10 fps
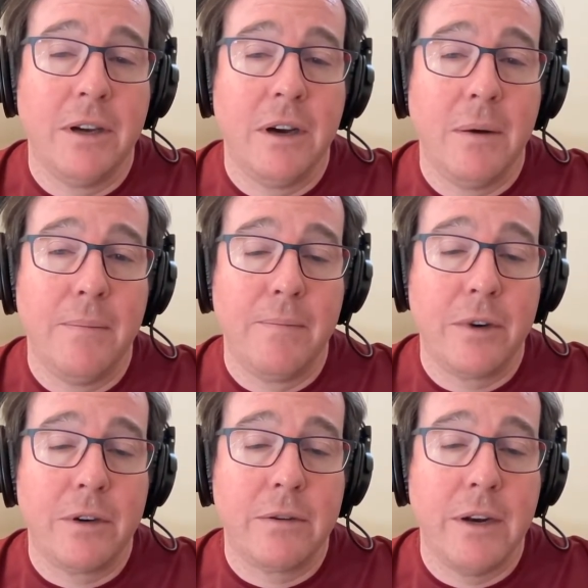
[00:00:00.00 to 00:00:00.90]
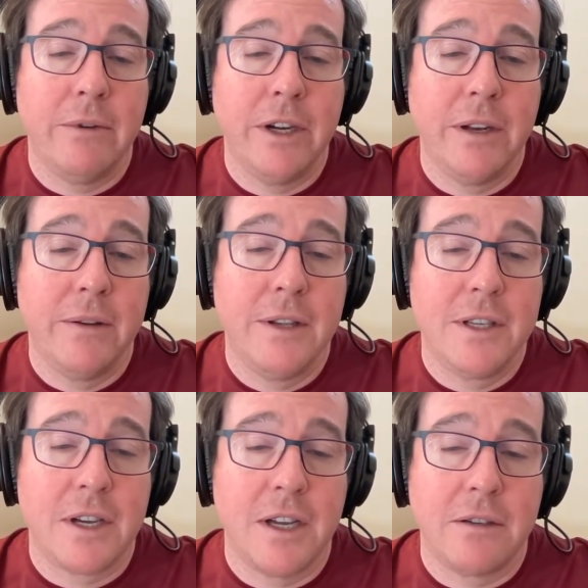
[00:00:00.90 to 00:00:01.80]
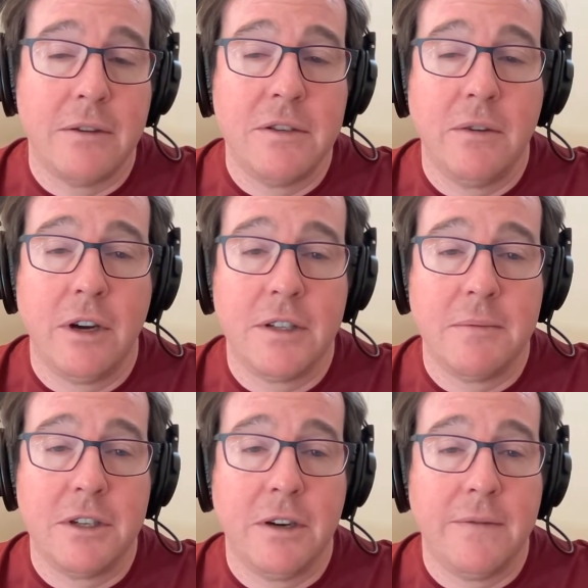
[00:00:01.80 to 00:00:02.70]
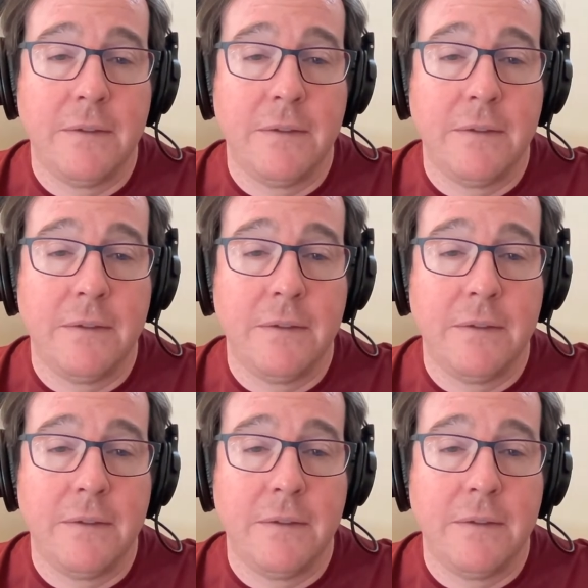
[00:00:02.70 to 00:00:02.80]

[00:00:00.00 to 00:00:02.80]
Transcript: Um, great read. These guys are always doing awesome stuff.